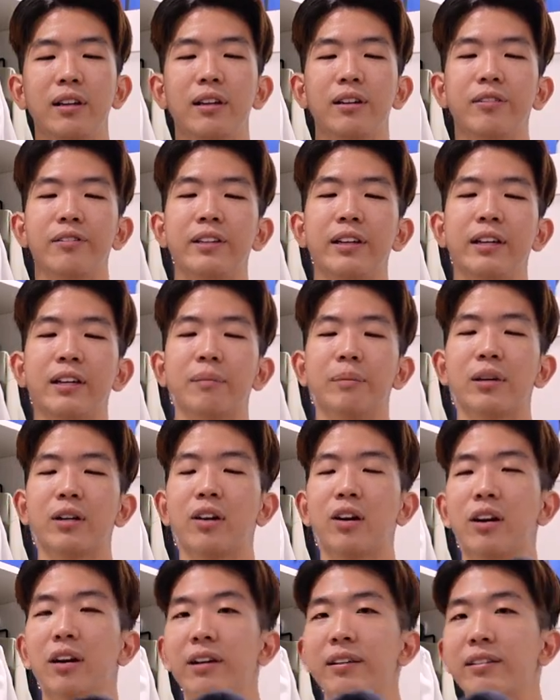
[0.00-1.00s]
loved it
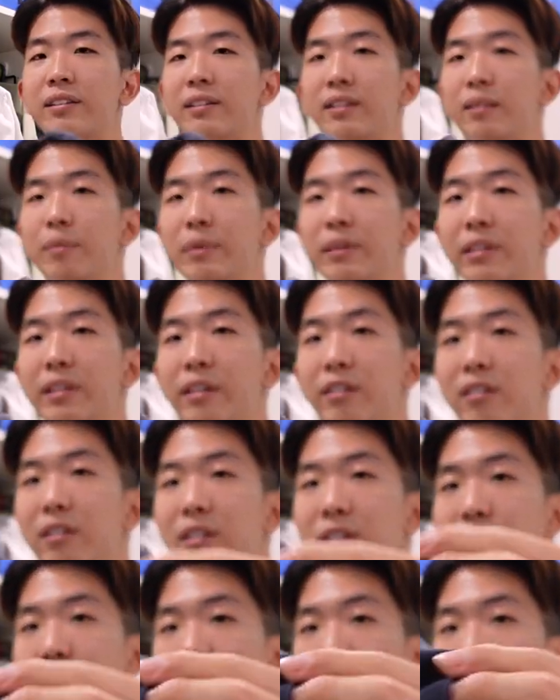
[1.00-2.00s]
because the material
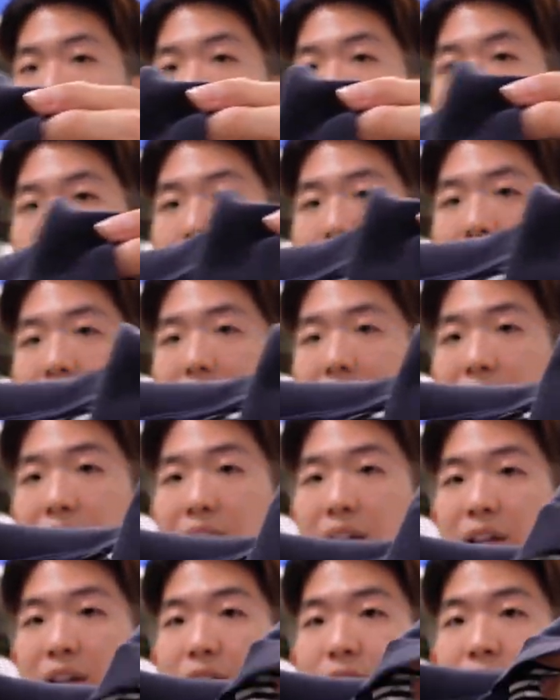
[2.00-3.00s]
is so good. I
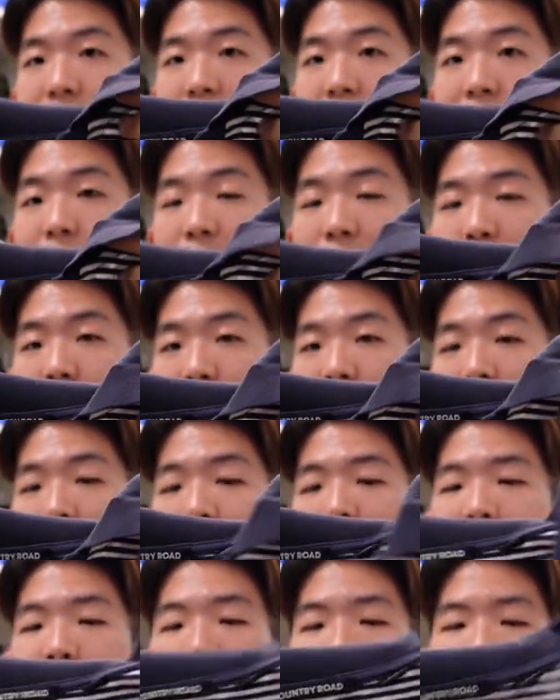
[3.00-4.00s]
love the shape of the
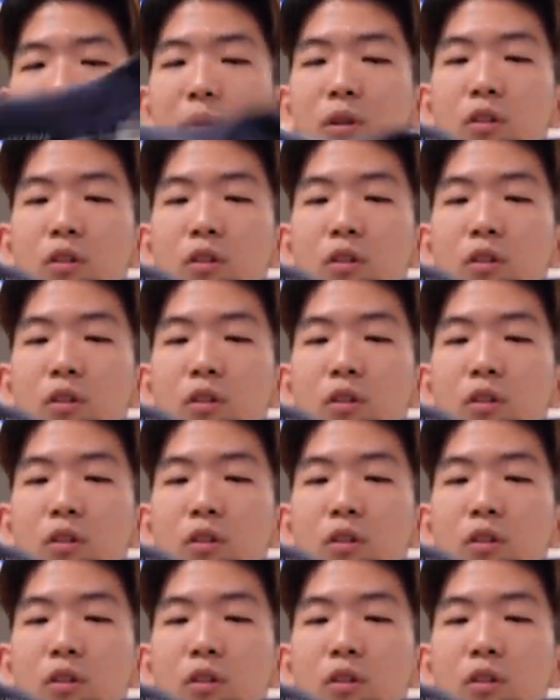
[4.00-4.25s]
collar, it makes me